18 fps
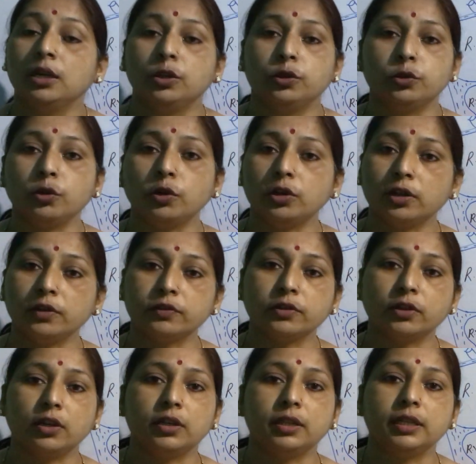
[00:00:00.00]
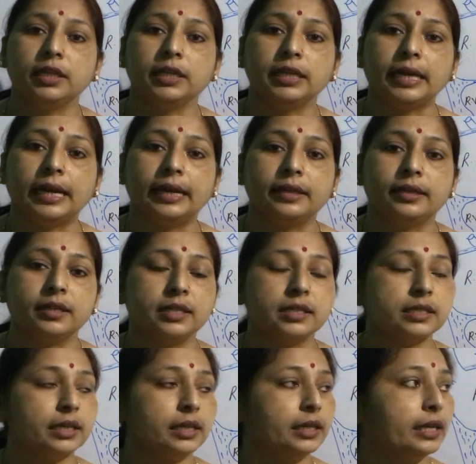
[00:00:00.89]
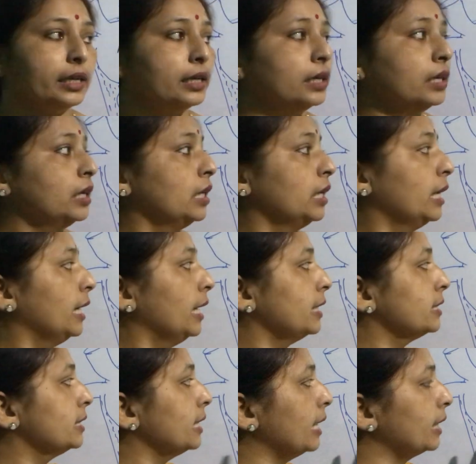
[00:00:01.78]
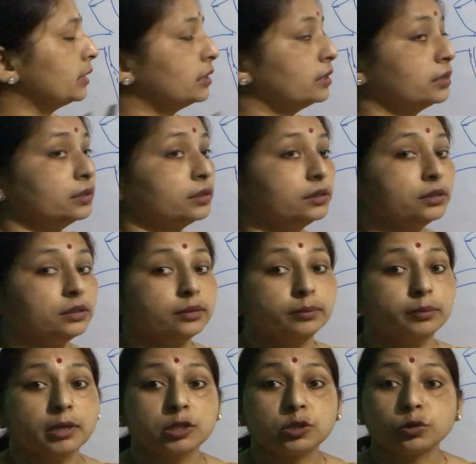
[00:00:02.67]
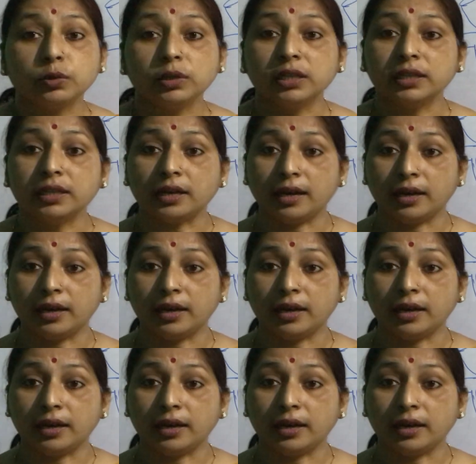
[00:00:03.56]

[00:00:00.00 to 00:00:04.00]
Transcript: role of coronary arteries, and exact muscular